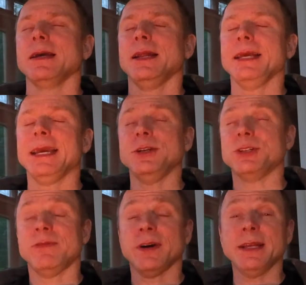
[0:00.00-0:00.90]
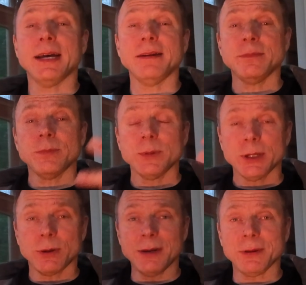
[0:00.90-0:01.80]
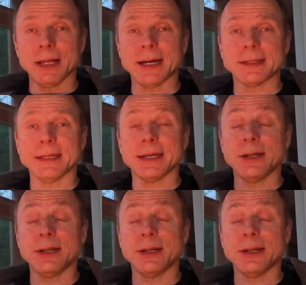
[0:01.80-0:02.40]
And again, you should find that quite relaxing.